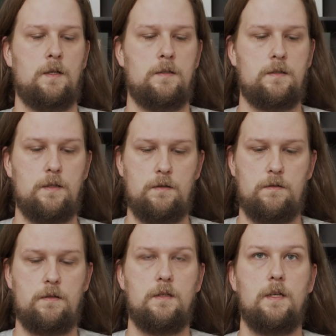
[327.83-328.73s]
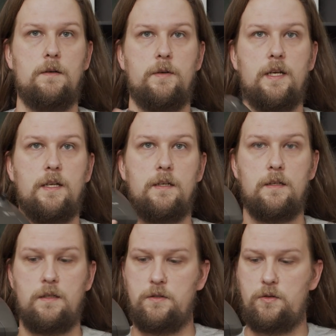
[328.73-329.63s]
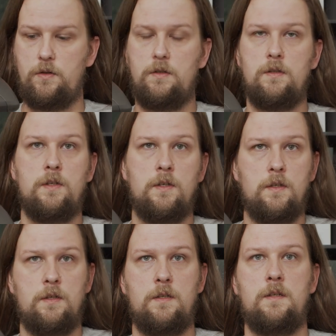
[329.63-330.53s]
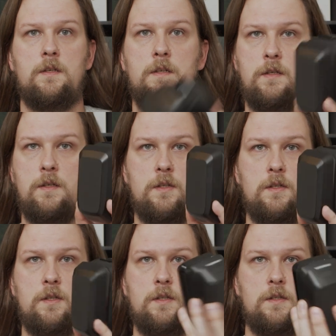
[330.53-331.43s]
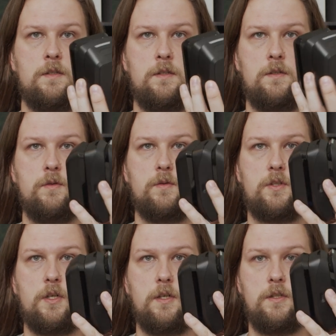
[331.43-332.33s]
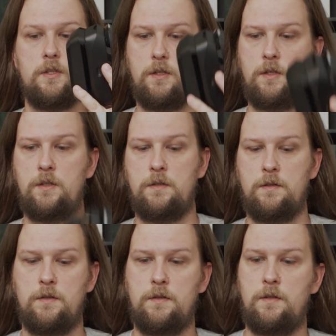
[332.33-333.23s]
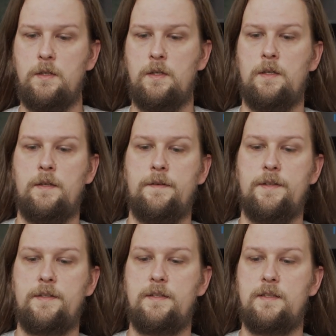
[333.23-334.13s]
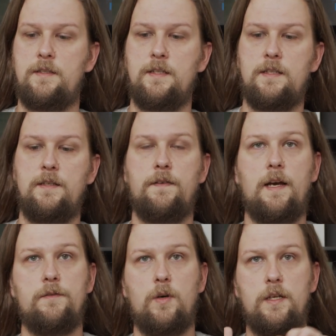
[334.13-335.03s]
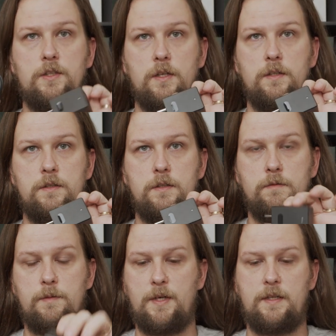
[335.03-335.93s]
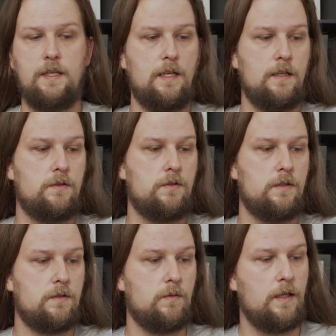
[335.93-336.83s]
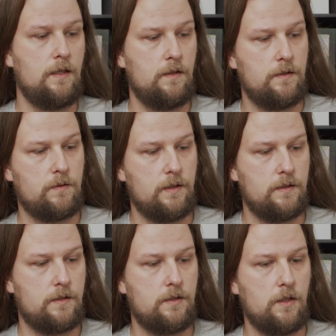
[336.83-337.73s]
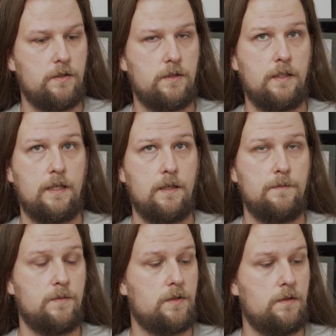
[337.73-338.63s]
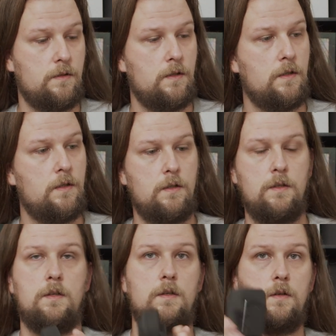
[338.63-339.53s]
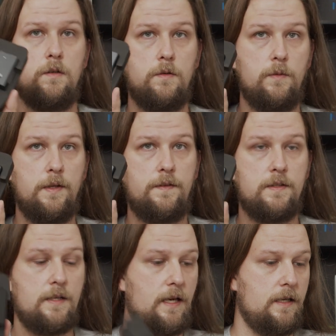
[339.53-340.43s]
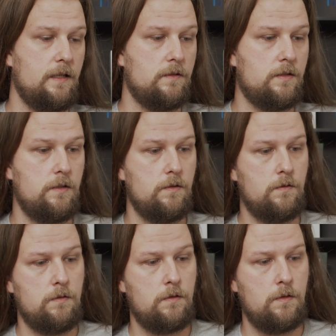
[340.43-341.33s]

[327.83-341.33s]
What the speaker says: So yeah, we got controller, dual charger. This is the 65 watt charger. We bought that extra as well as the charger that comes with the Skydio 2.